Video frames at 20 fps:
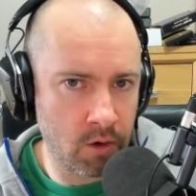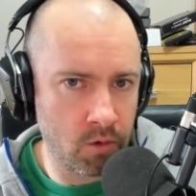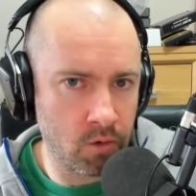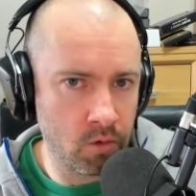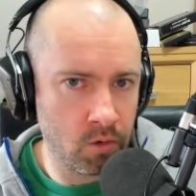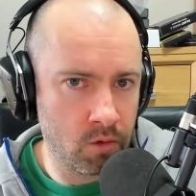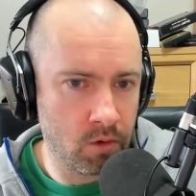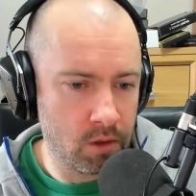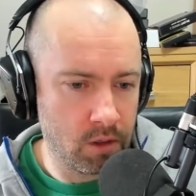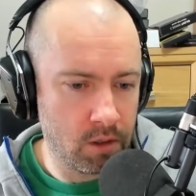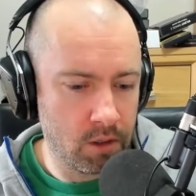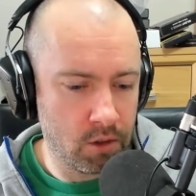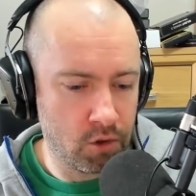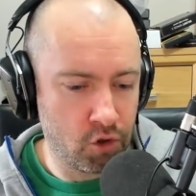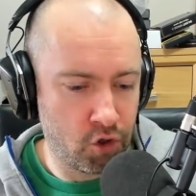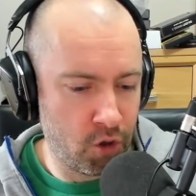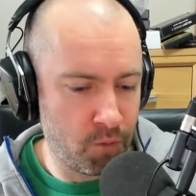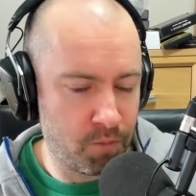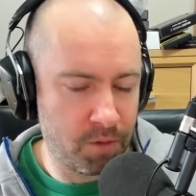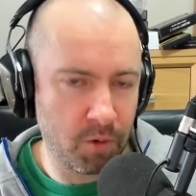now
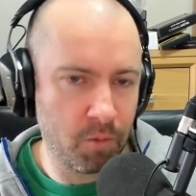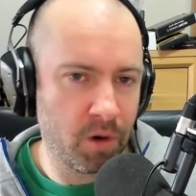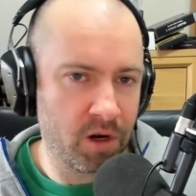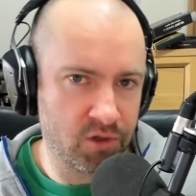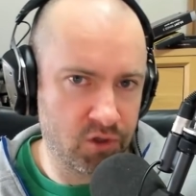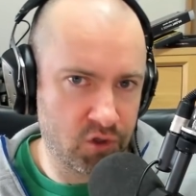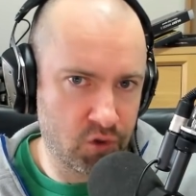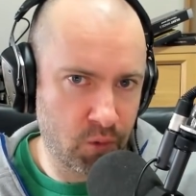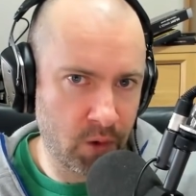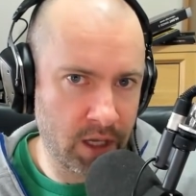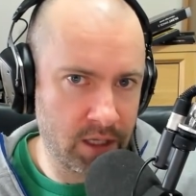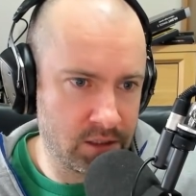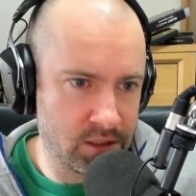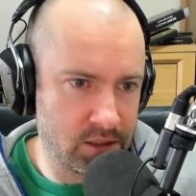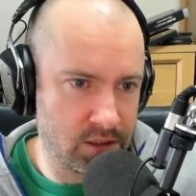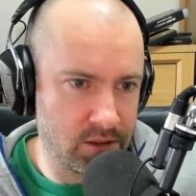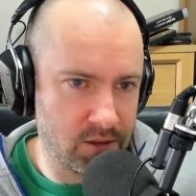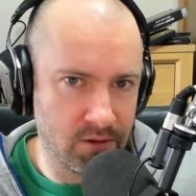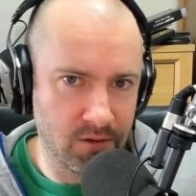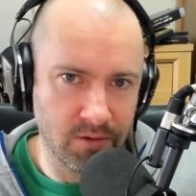could be worth
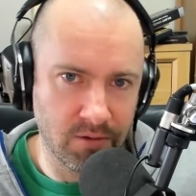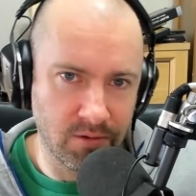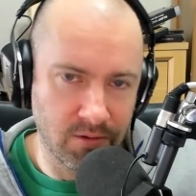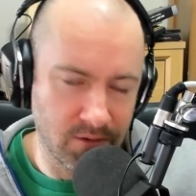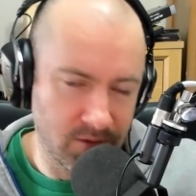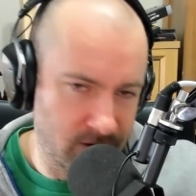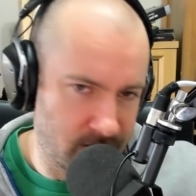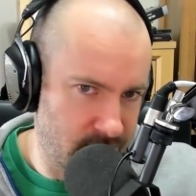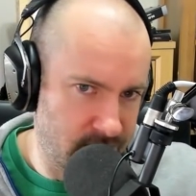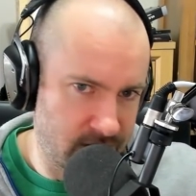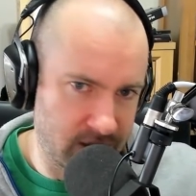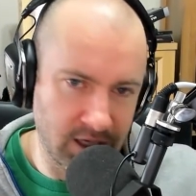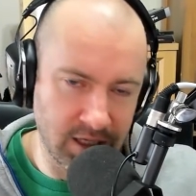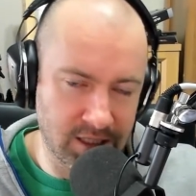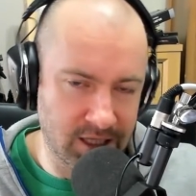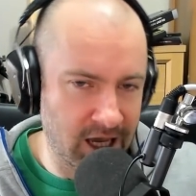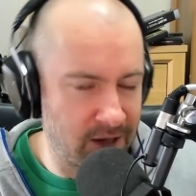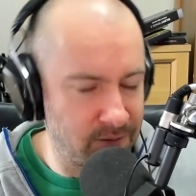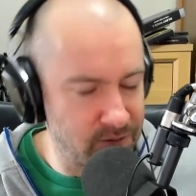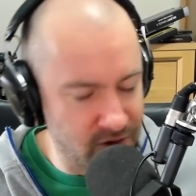twice, or
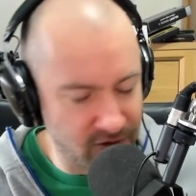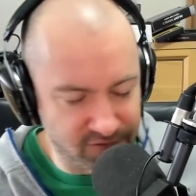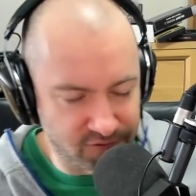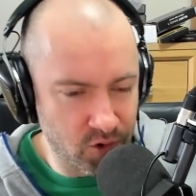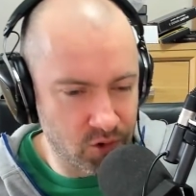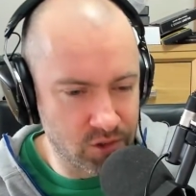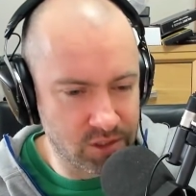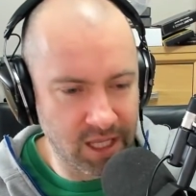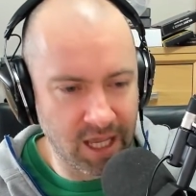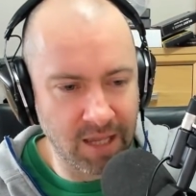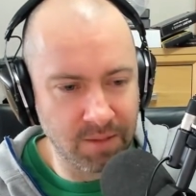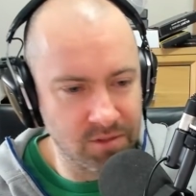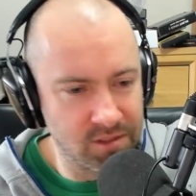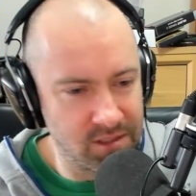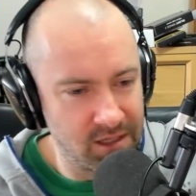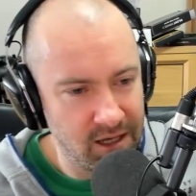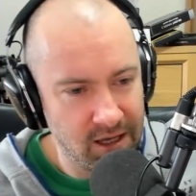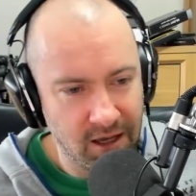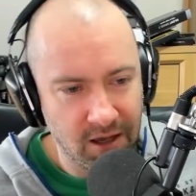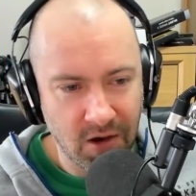three times, or four
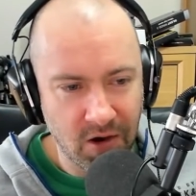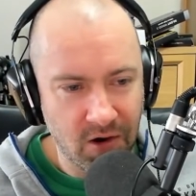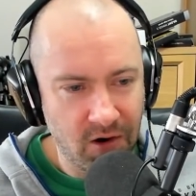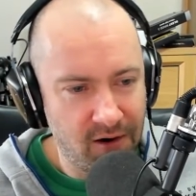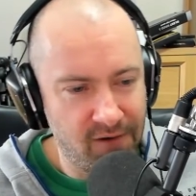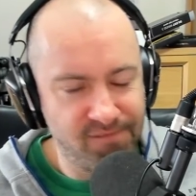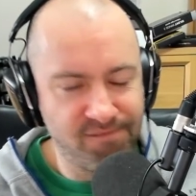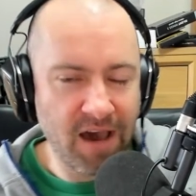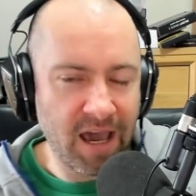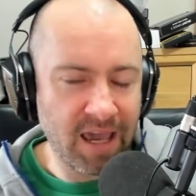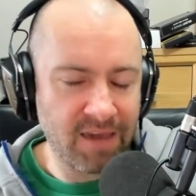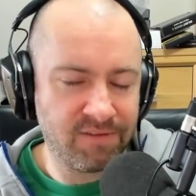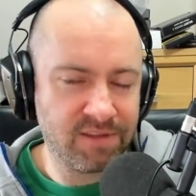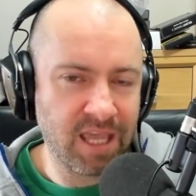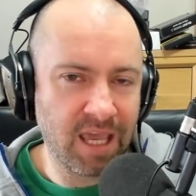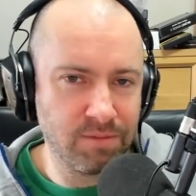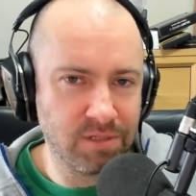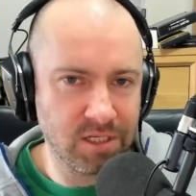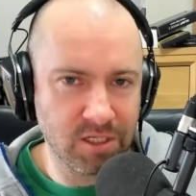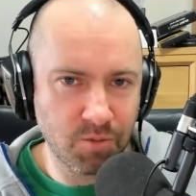times, or five
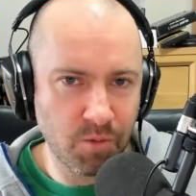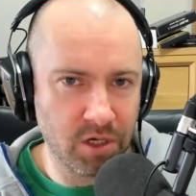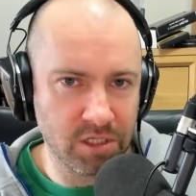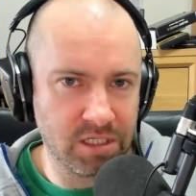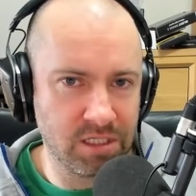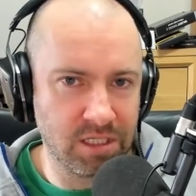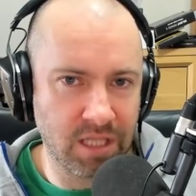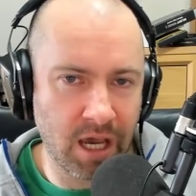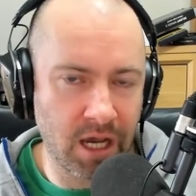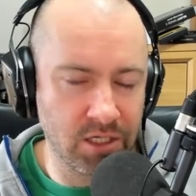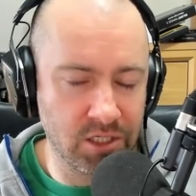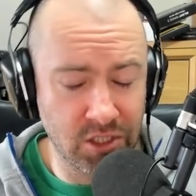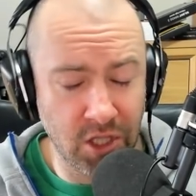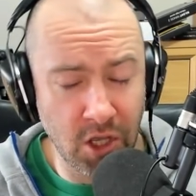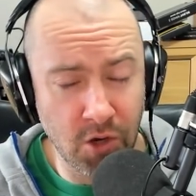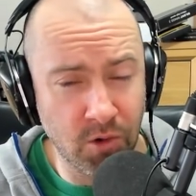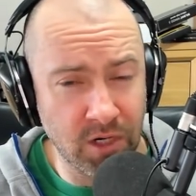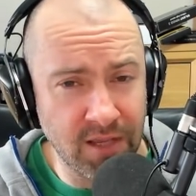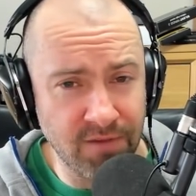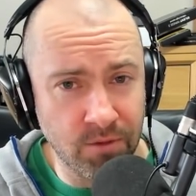times as much as they are just
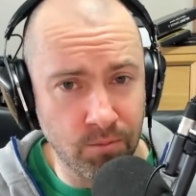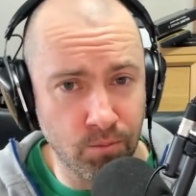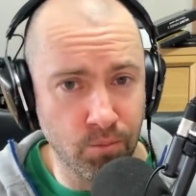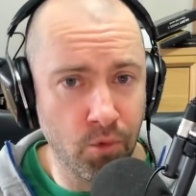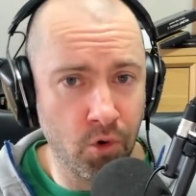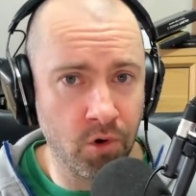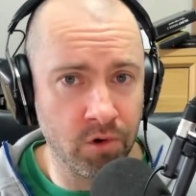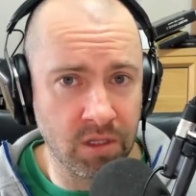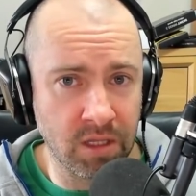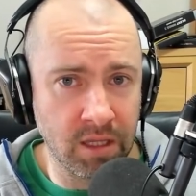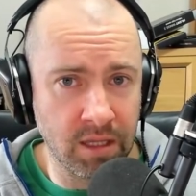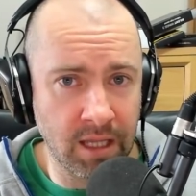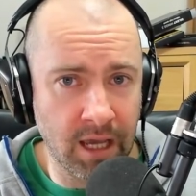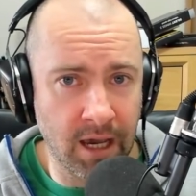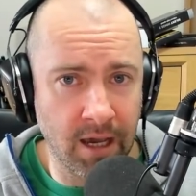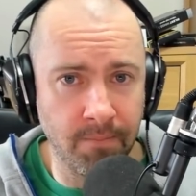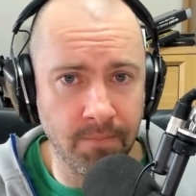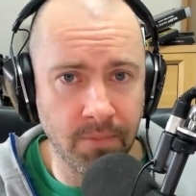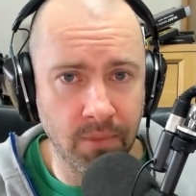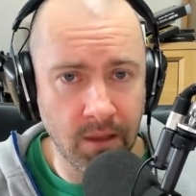now, or even more than
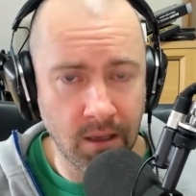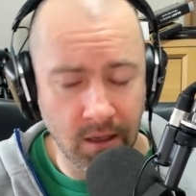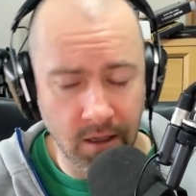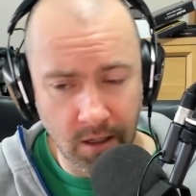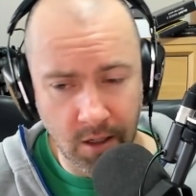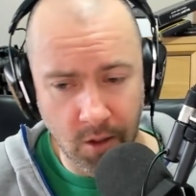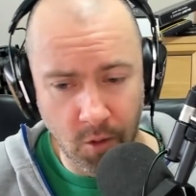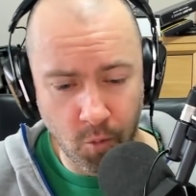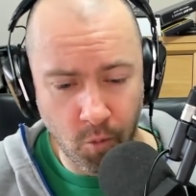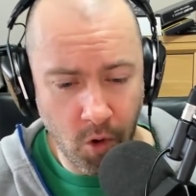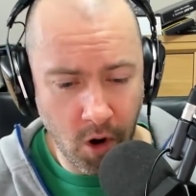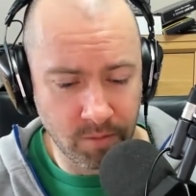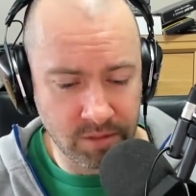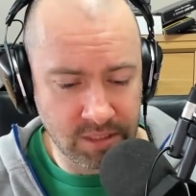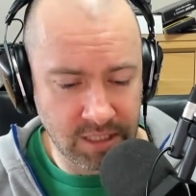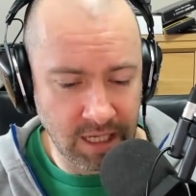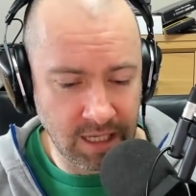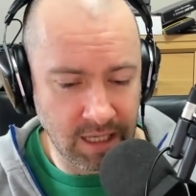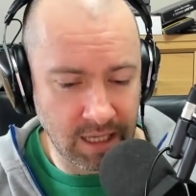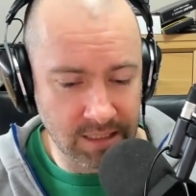that. What I'm
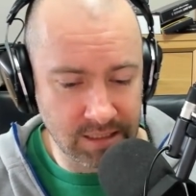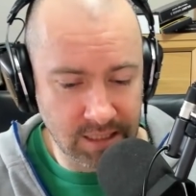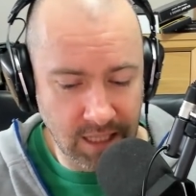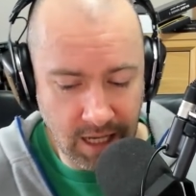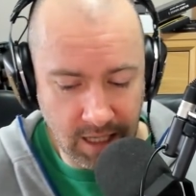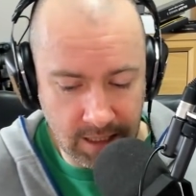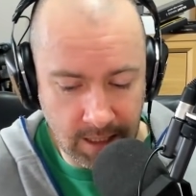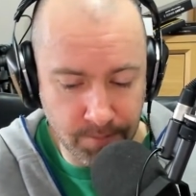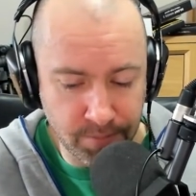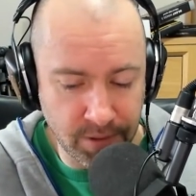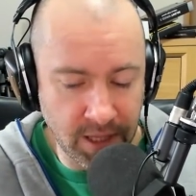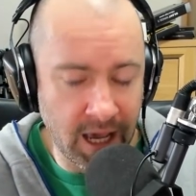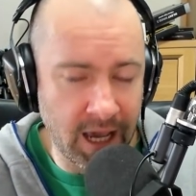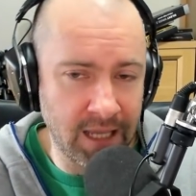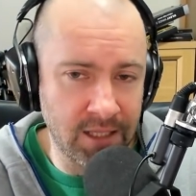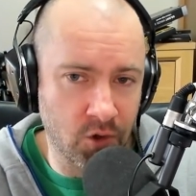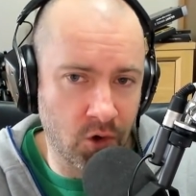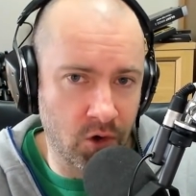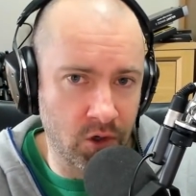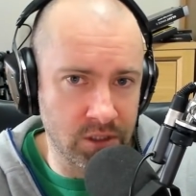saying is that the
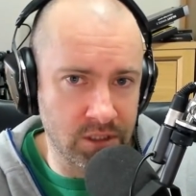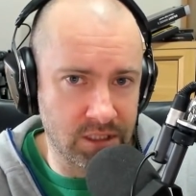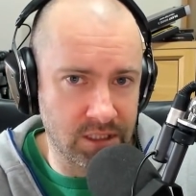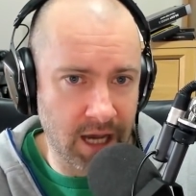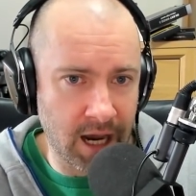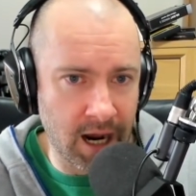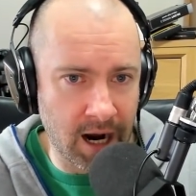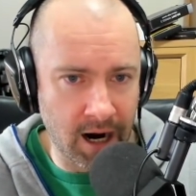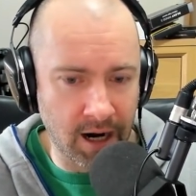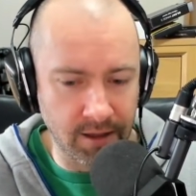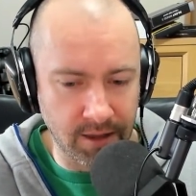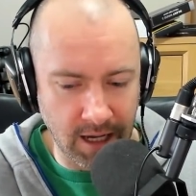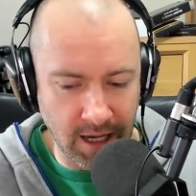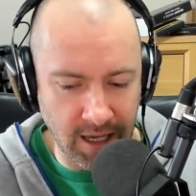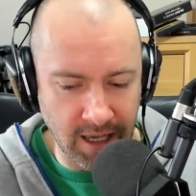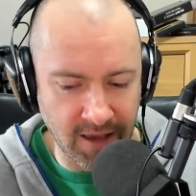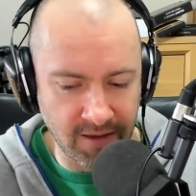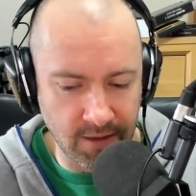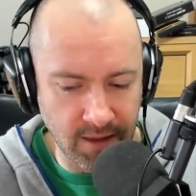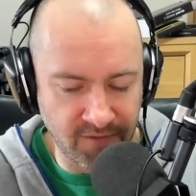implied odds are
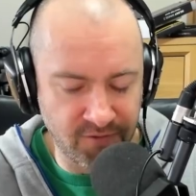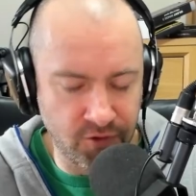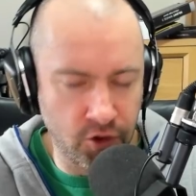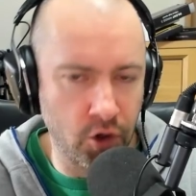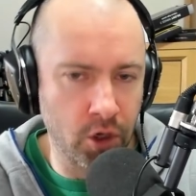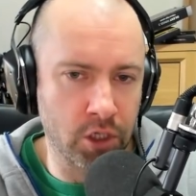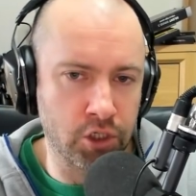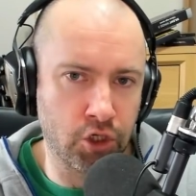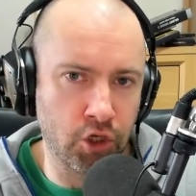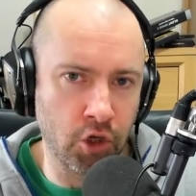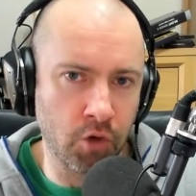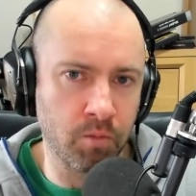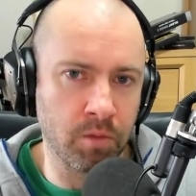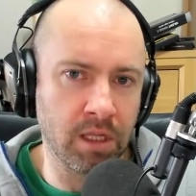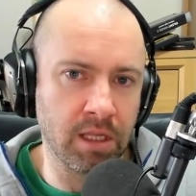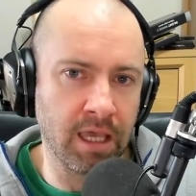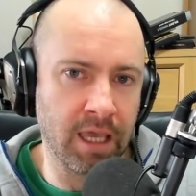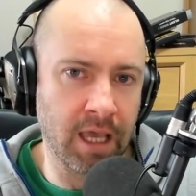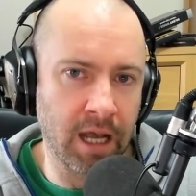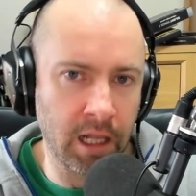that if you
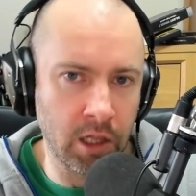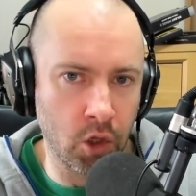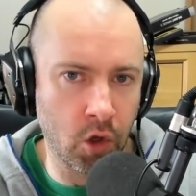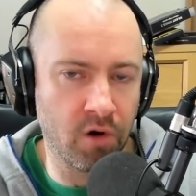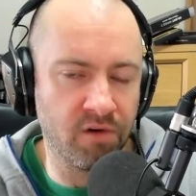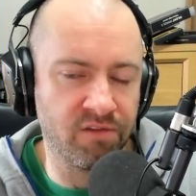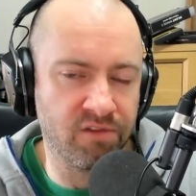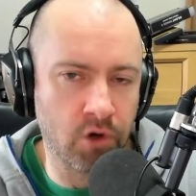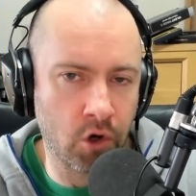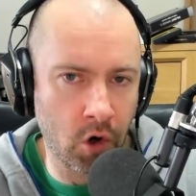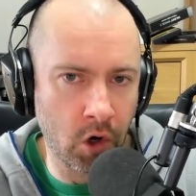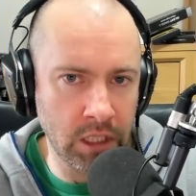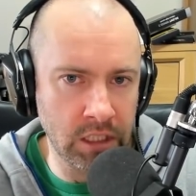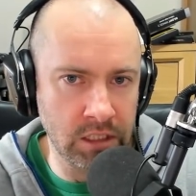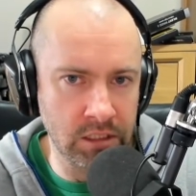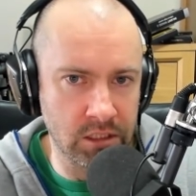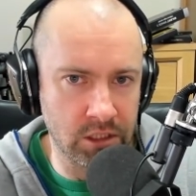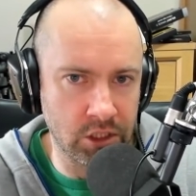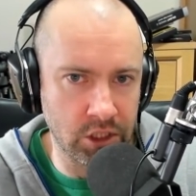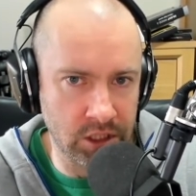accumulate a lot of
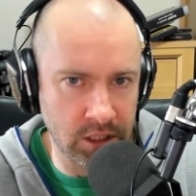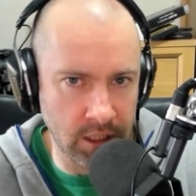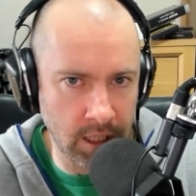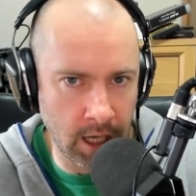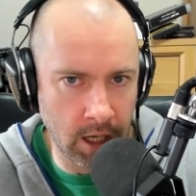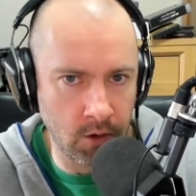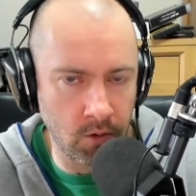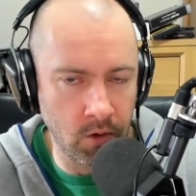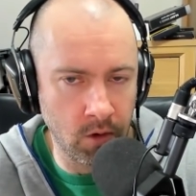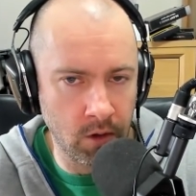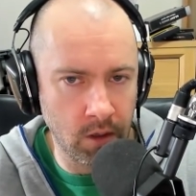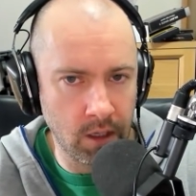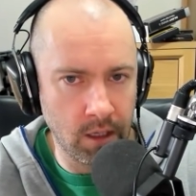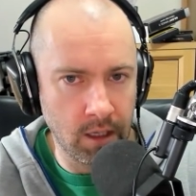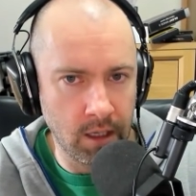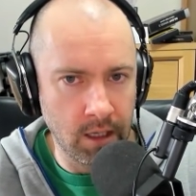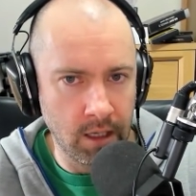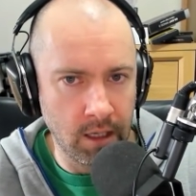coins just now,